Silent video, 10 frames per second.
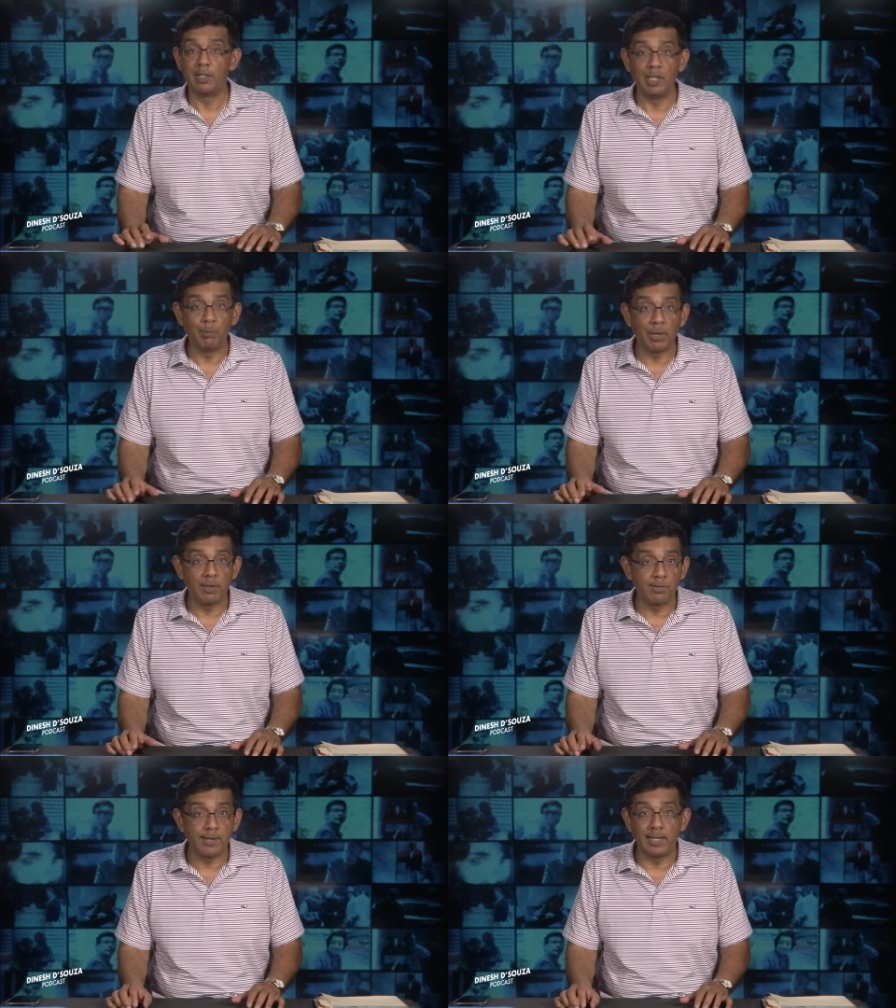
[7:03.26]
a deep
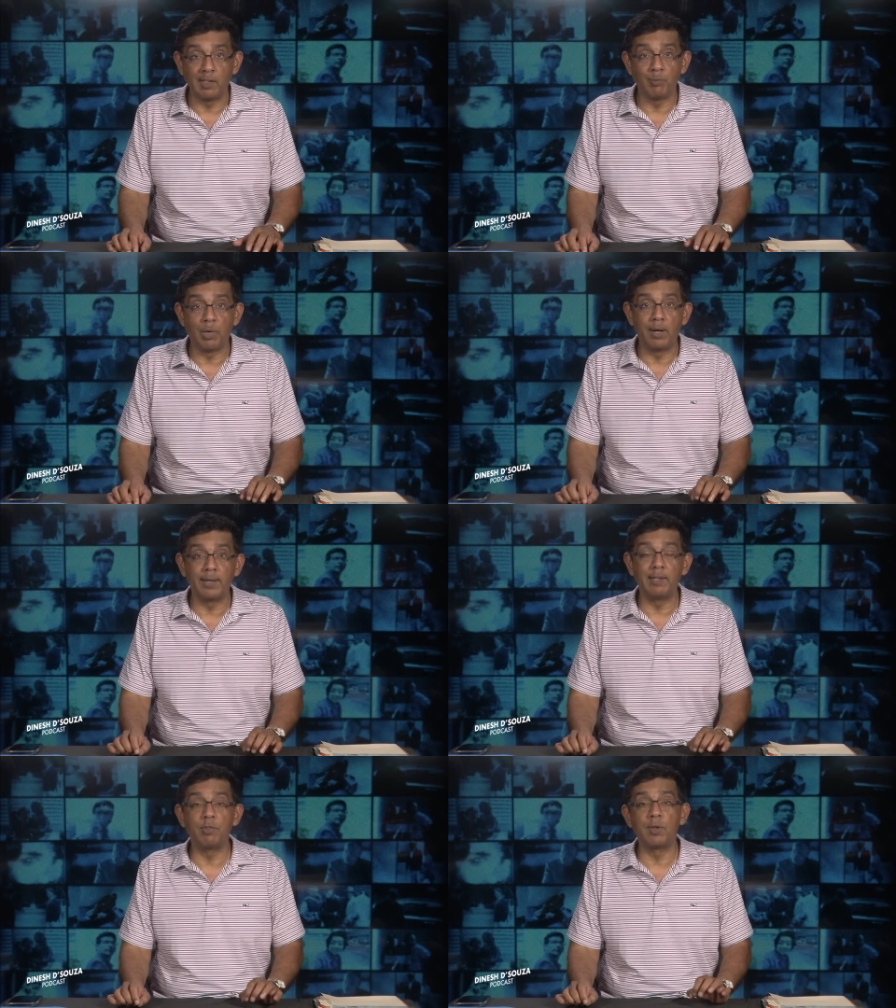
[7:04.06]
understanding of
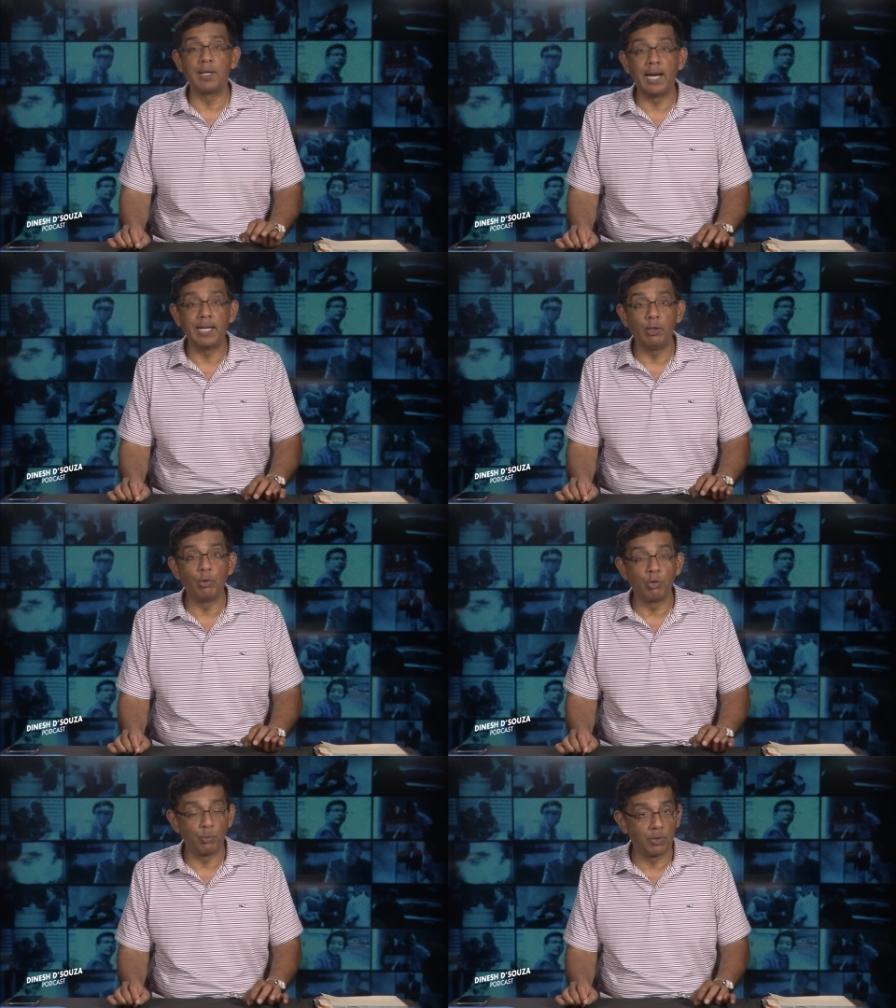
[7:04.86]
markets to guide you
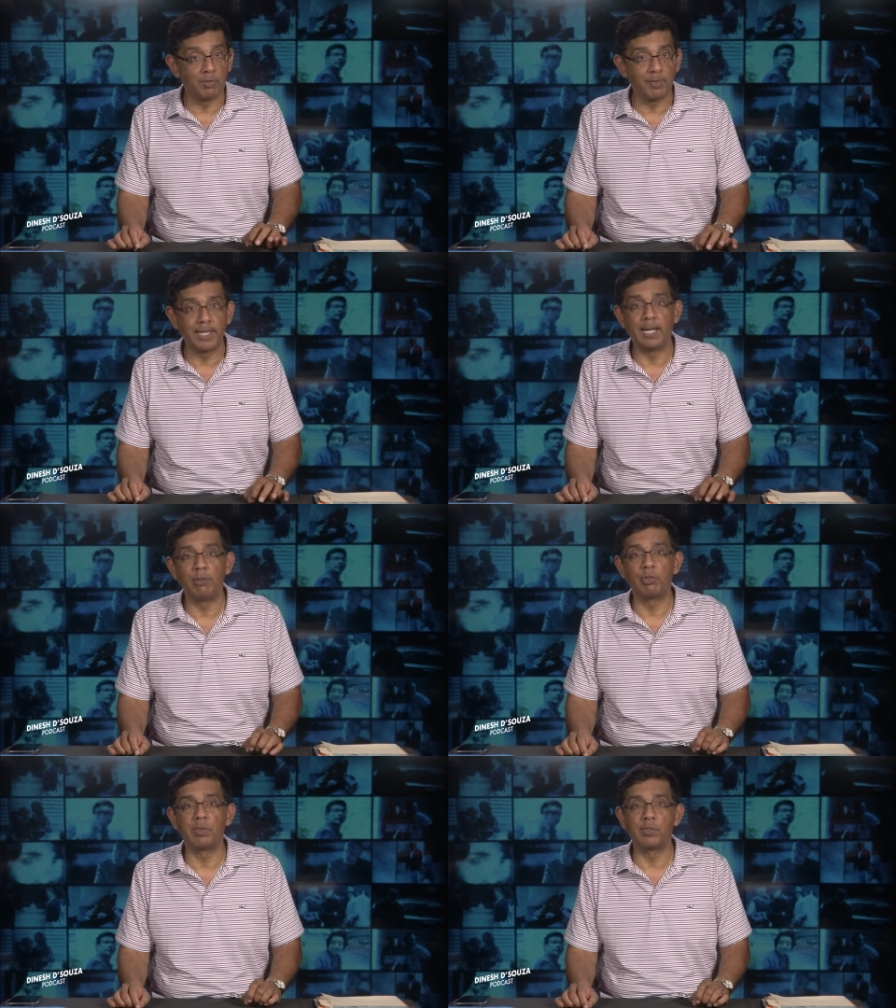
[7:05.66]
toward
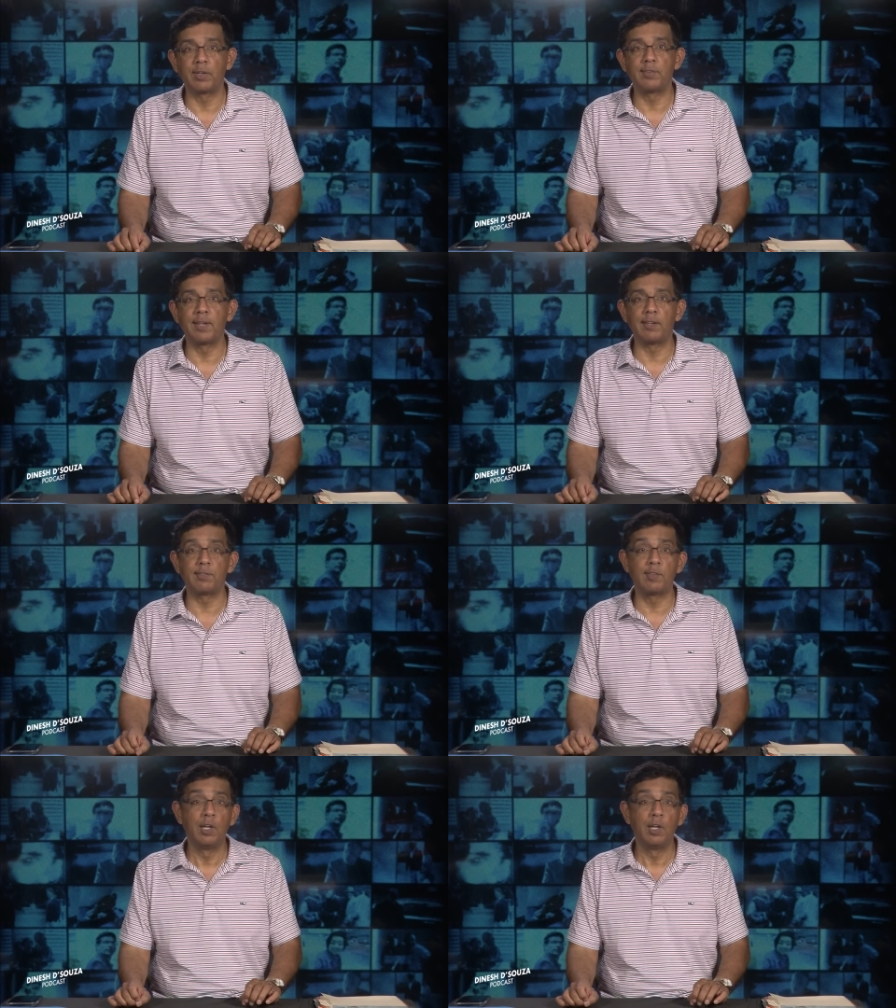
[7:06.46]
financial success.